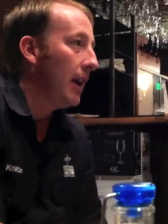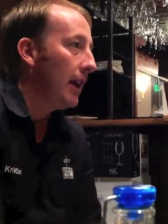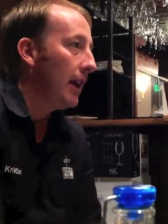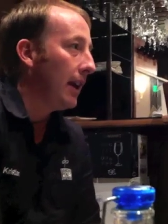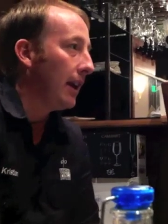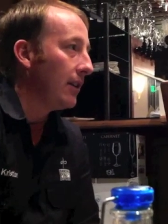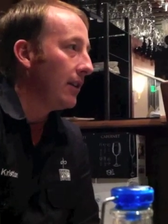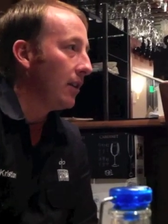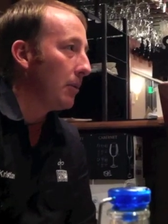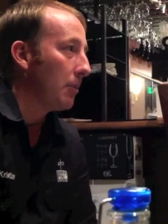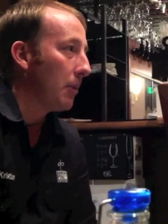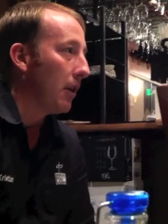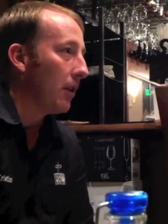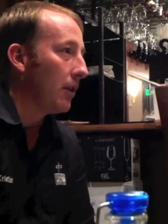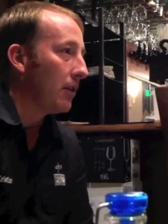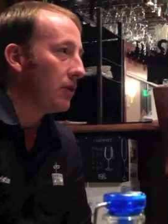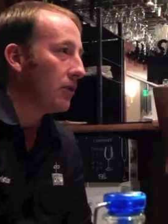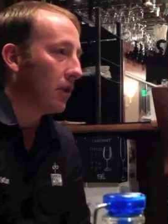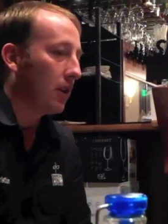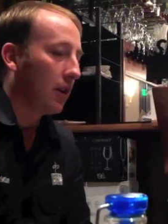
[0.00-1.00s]
eats up all
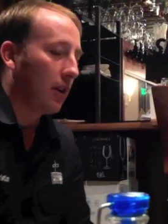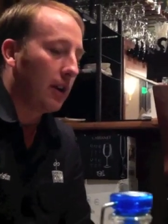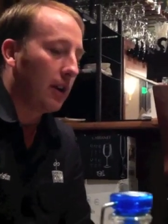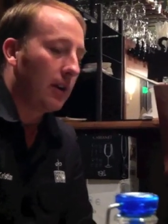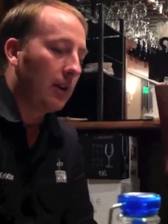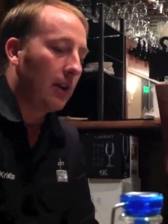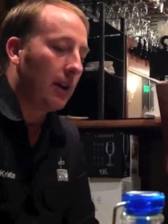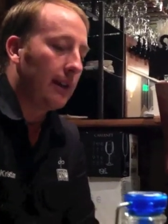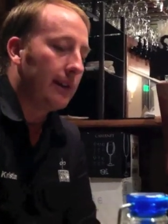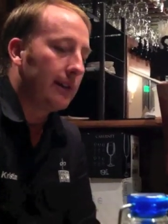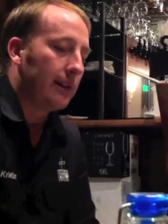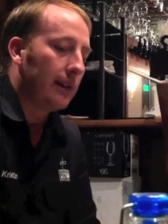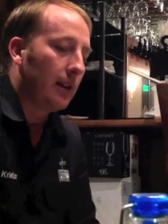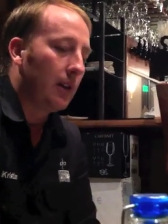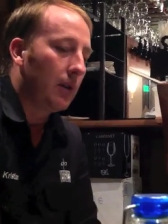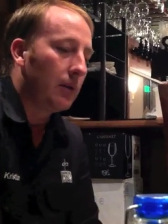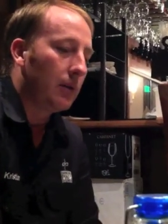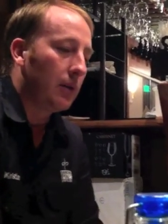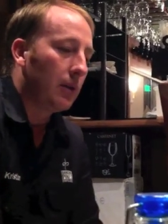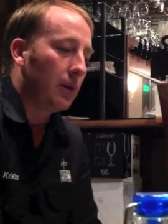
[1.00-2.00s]
the sugar and creates
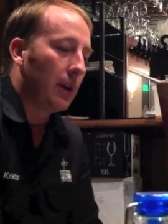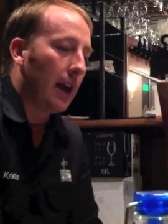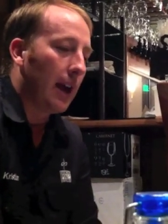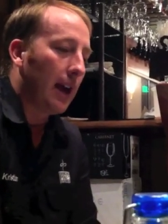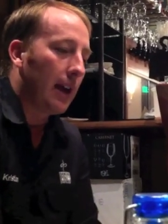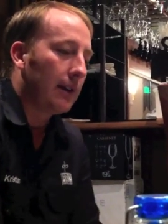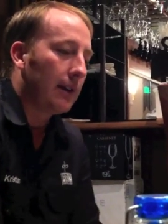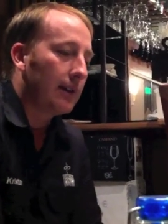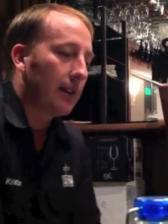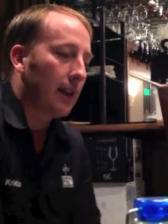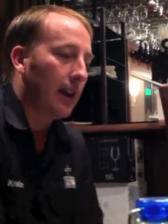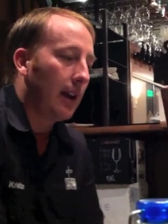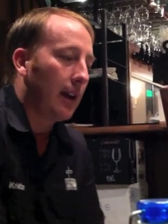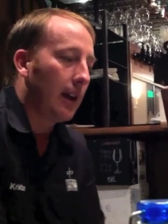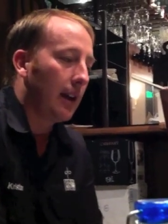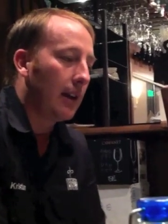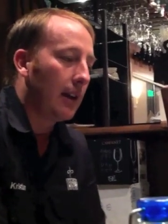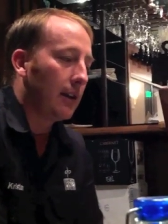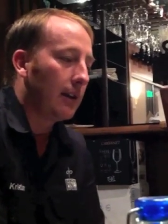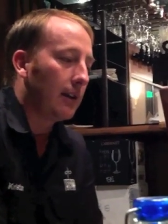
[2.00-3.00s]
CO2 gas
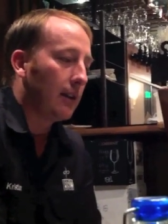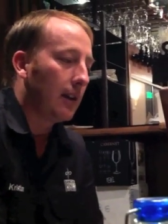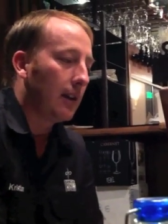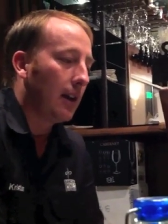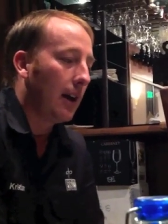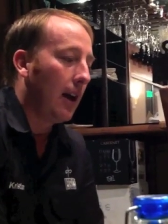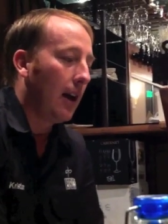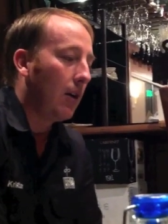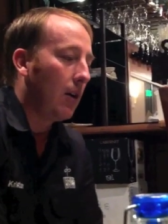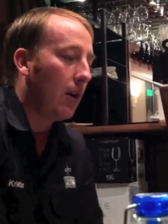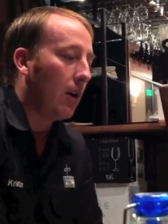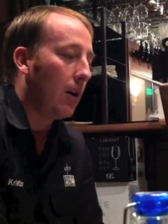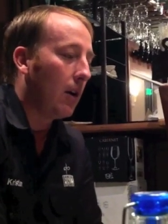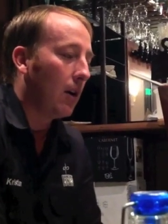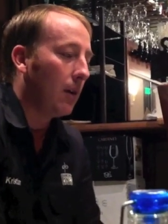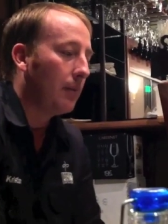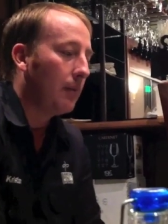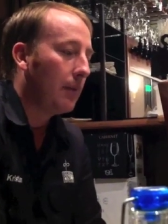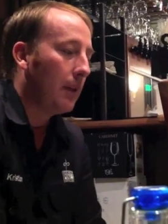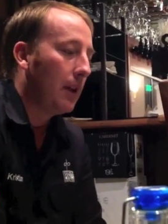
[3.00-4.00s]
and
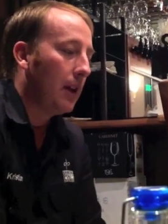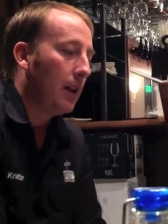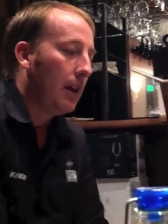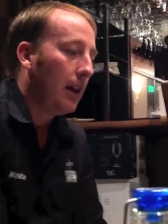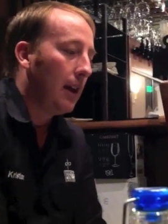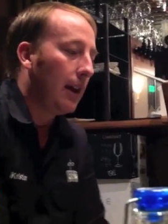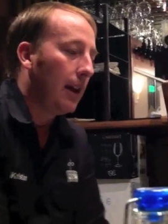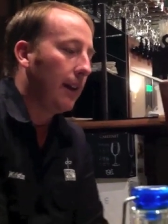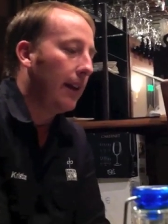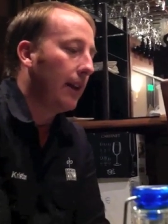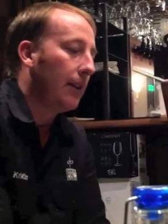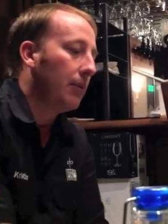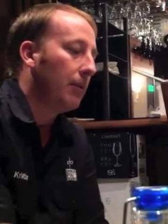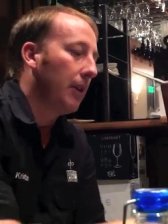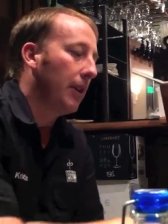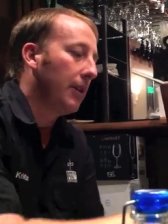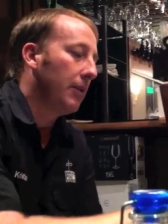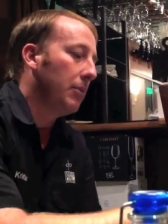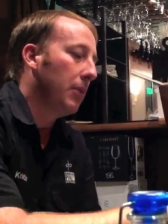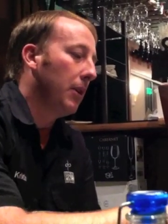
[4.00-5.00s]
alcohol. And that's
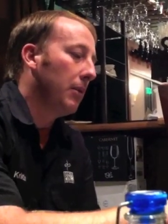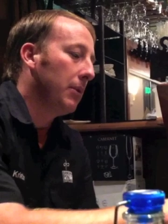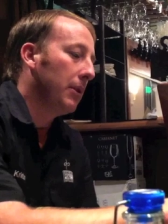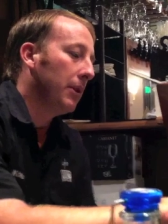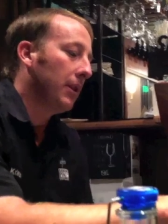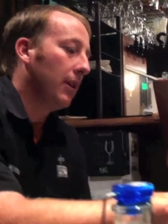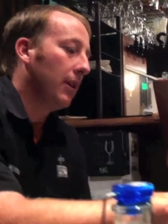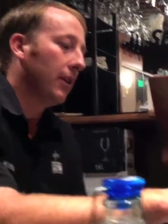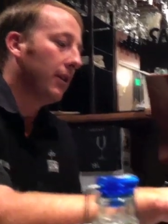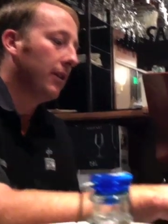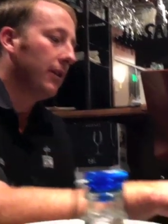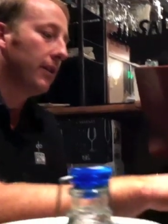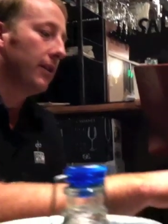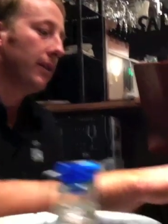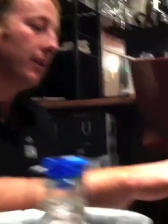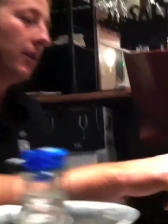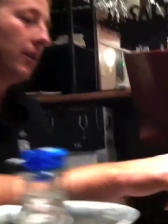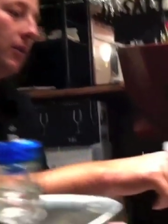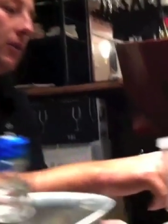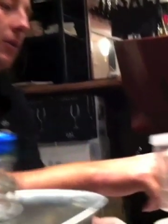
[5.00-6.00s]
why it's bubbling here, because the
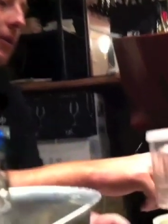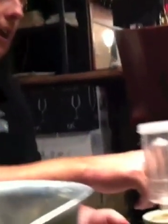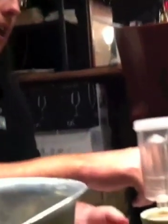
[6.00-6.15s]
CO2